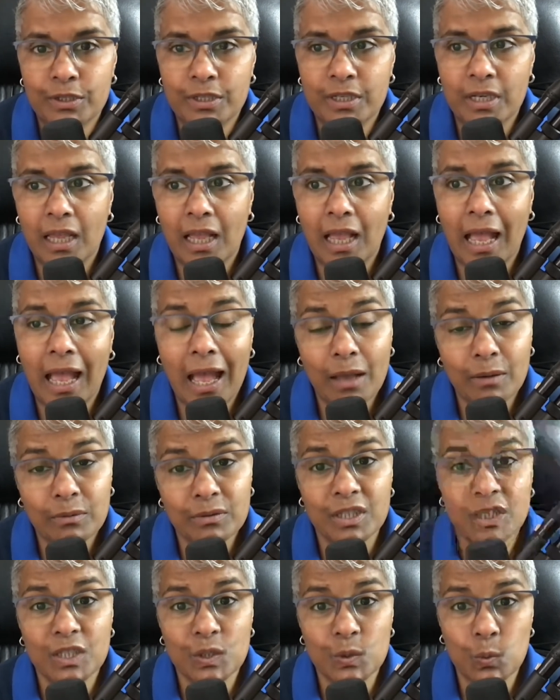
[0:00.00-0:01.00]
How
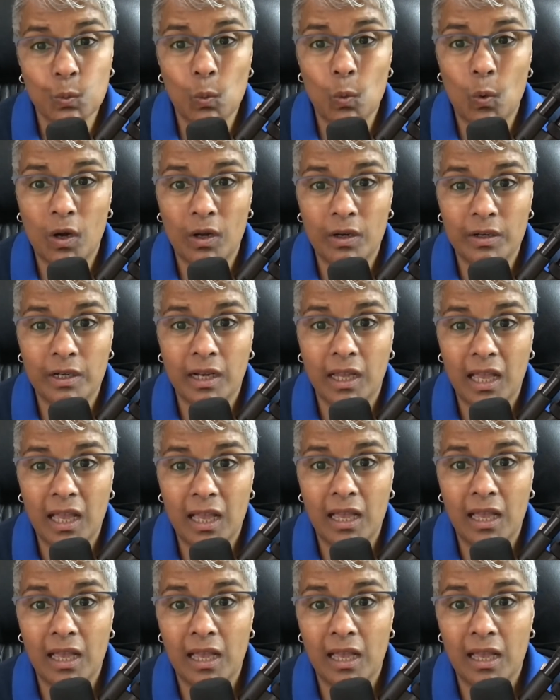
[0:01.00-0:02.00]
does one
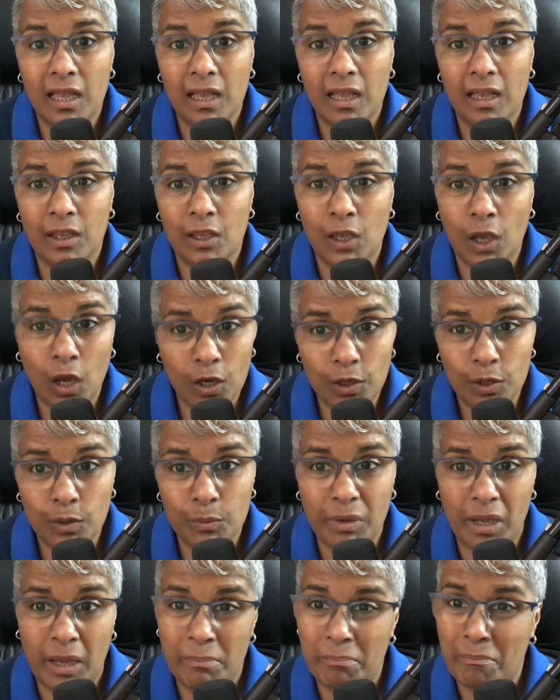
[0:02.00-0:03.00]
cope
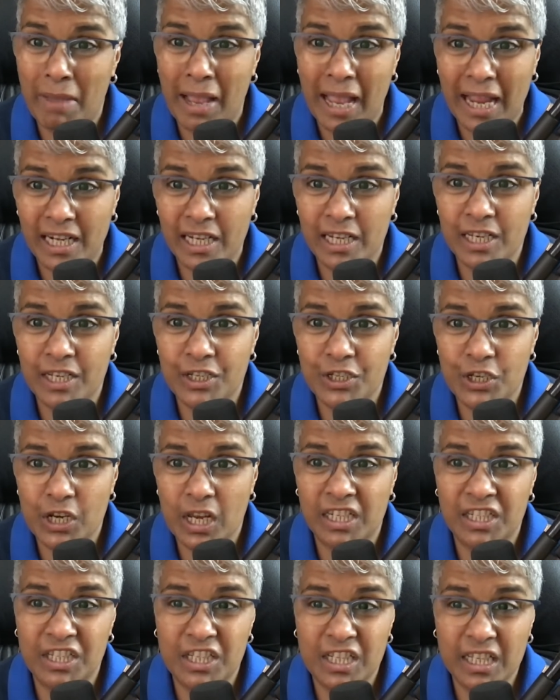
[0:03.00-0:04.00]
and manage
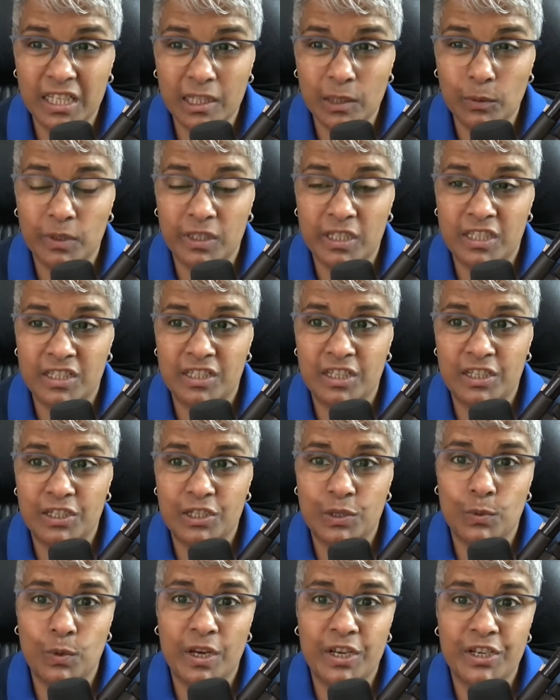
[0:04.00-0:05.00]
and deal with a
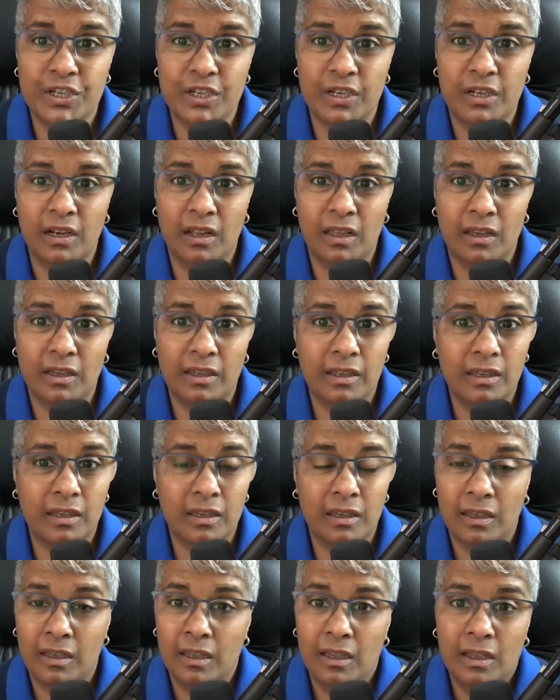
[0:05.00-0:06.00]
situation like,
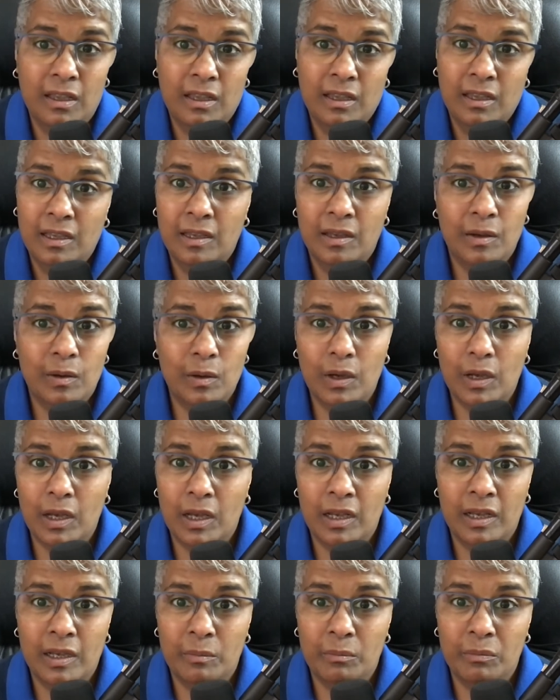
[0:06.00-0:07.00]

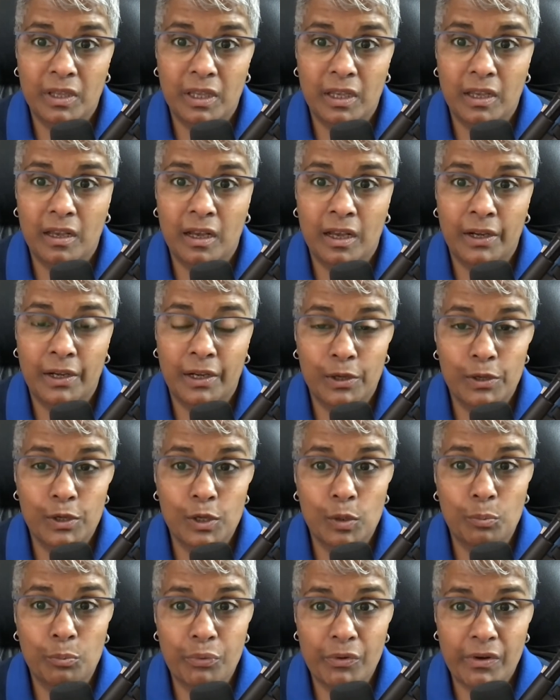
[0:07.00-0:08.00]
I know your
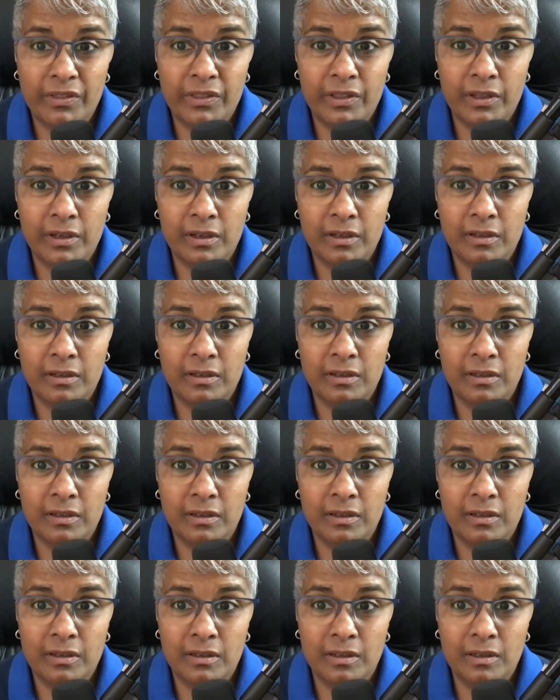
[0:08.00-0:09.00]
brother
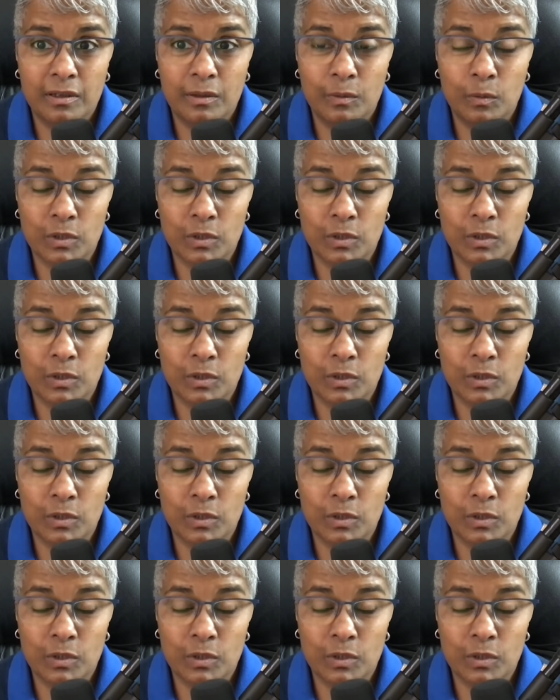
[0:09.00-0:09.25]
was